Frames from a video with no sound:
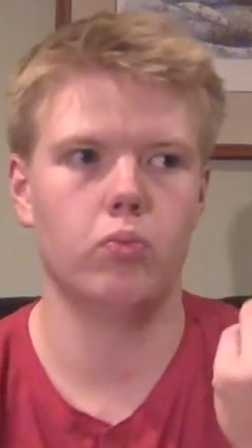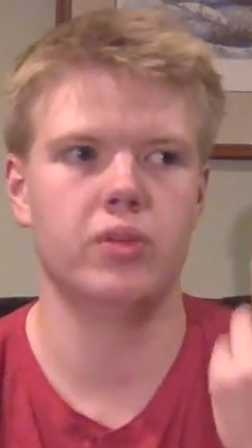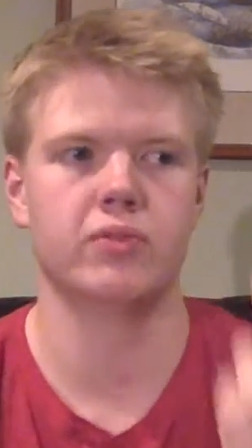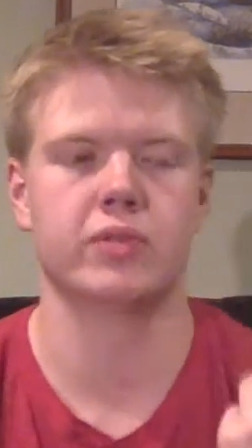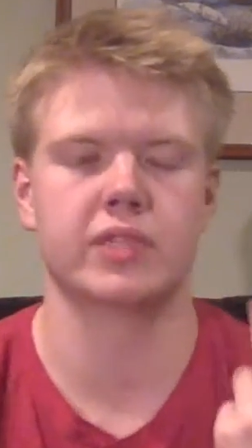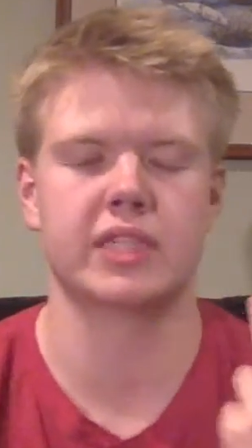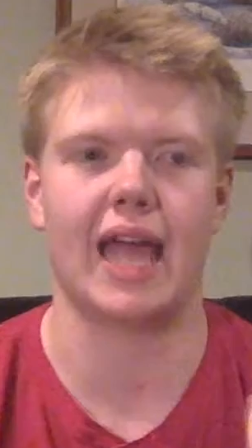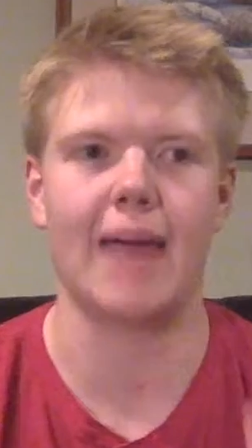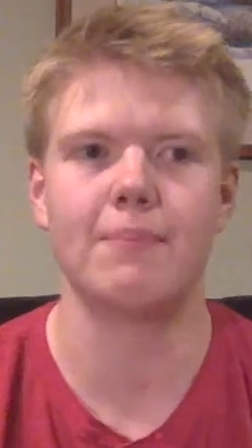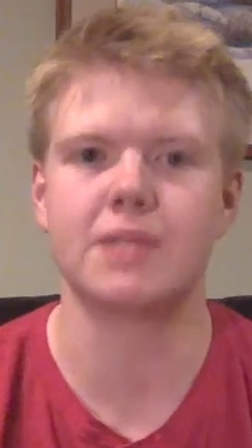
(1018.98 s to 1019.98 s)
There was this
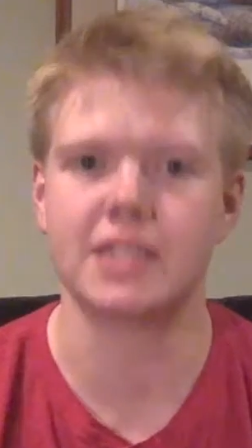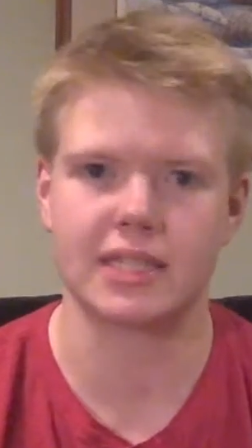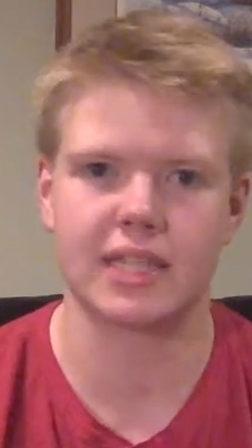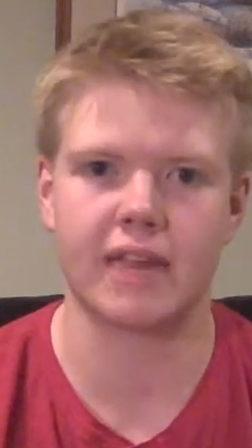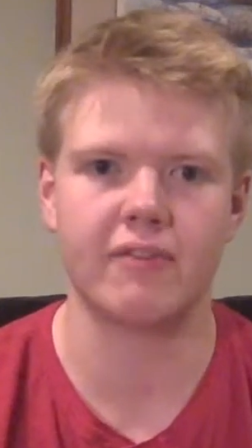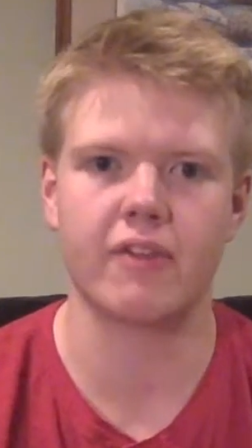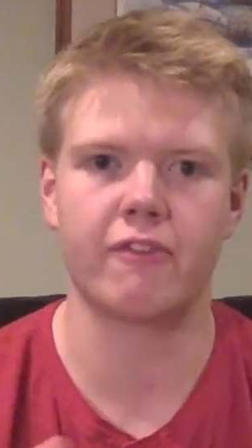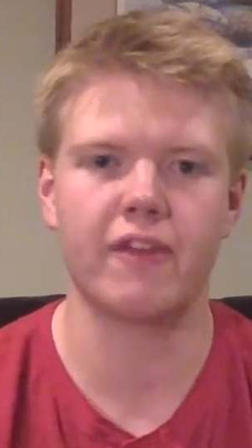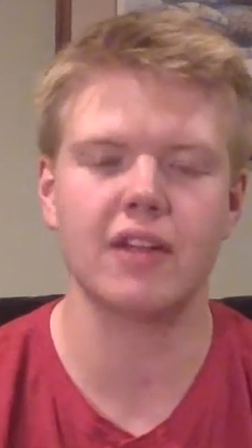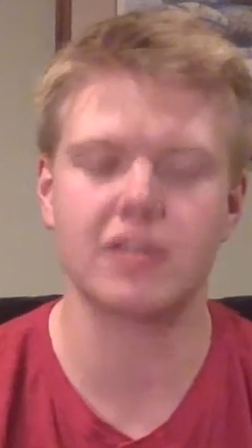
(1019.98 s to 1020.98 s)
emptiness that I've never
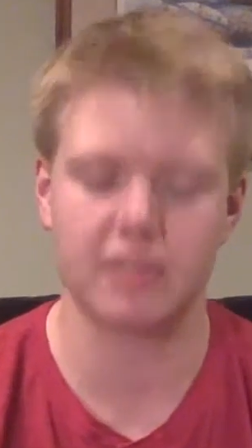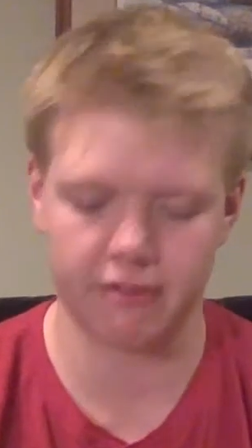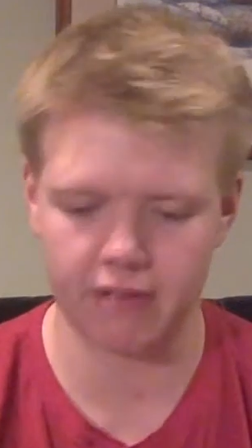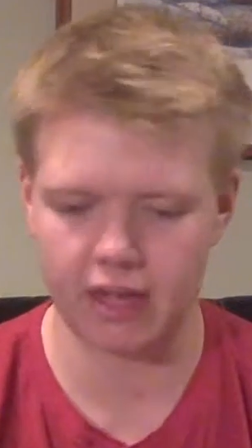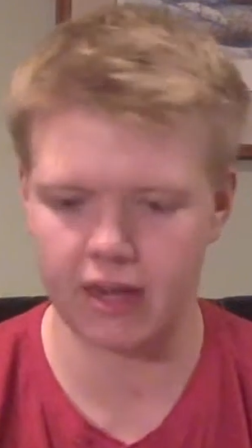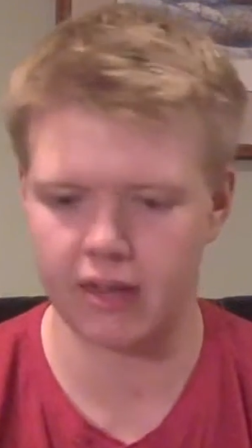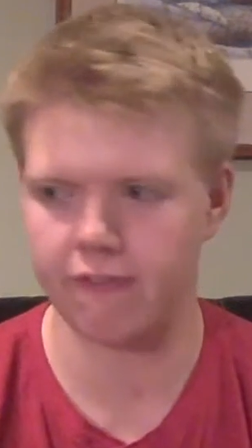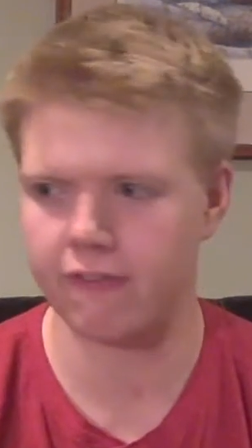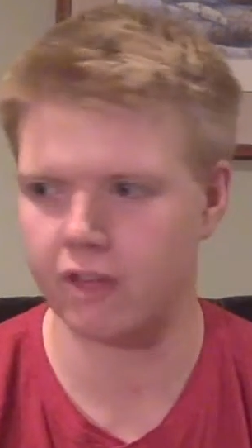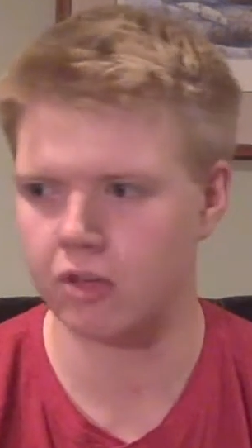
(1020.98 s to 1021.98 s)
felt in a
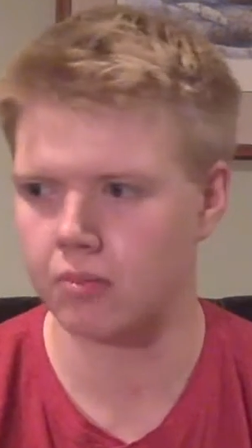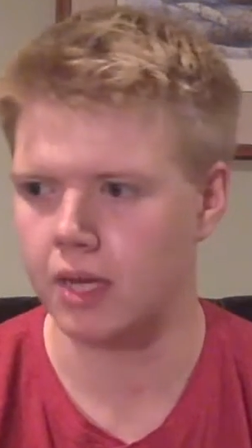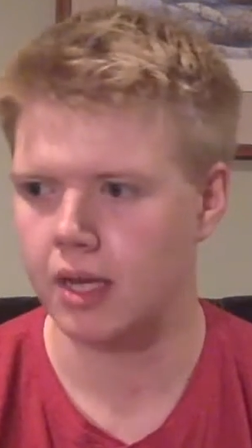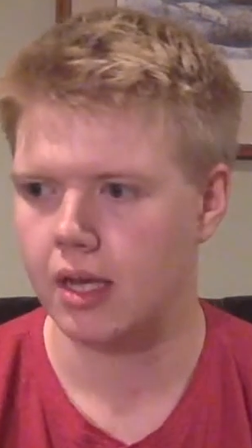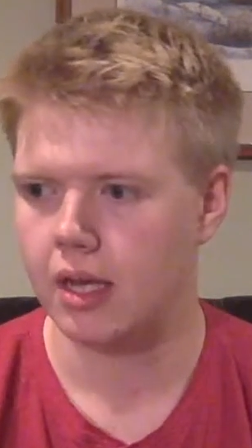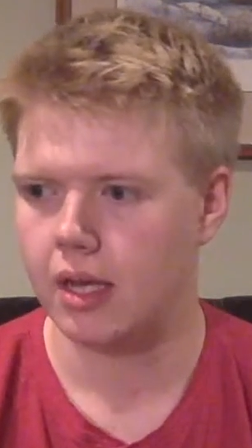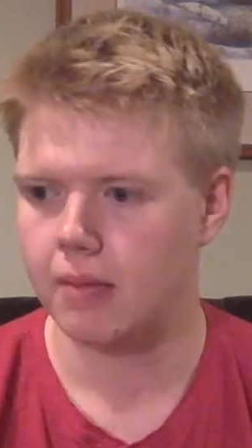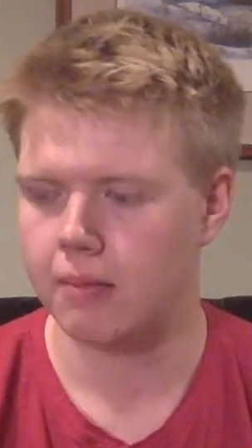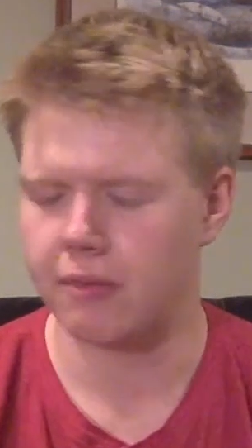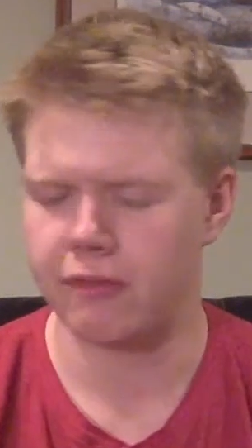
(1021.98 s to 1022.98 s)
film
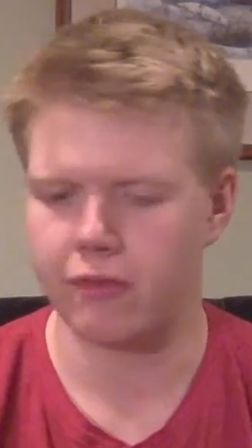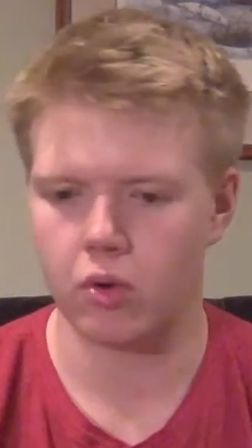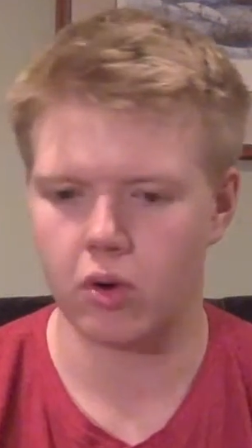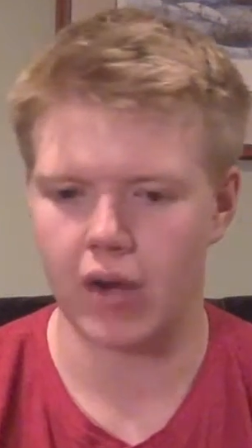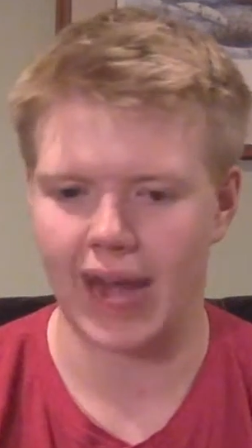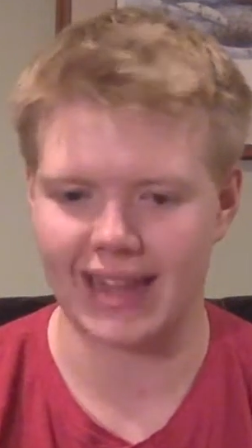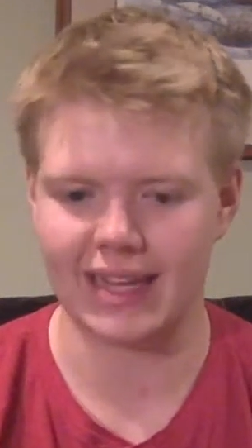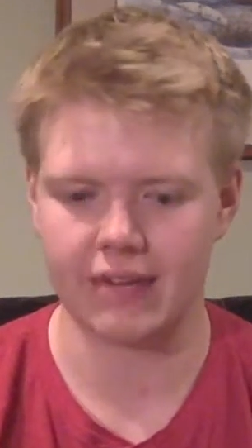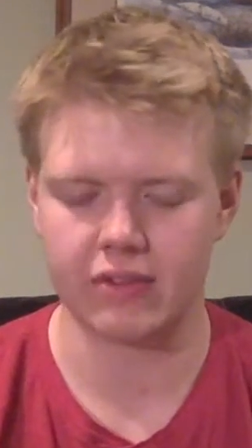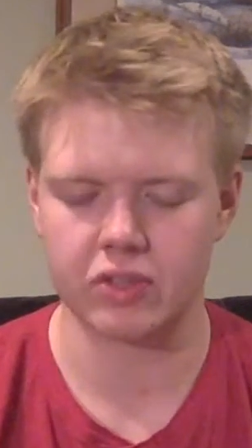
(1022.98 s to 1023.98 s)
before at the
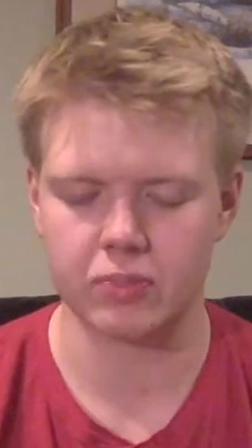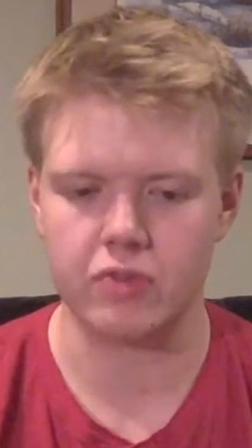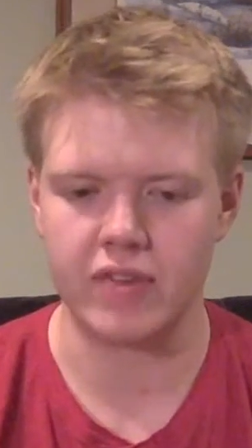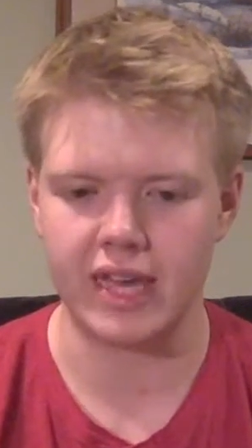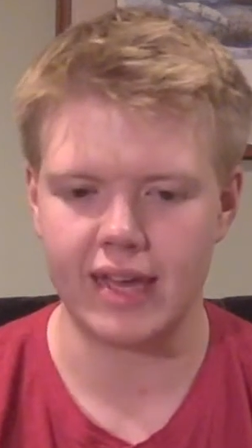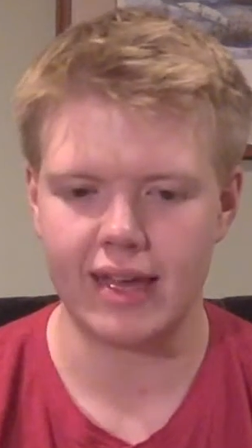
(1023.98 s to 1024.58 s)
end of this movie.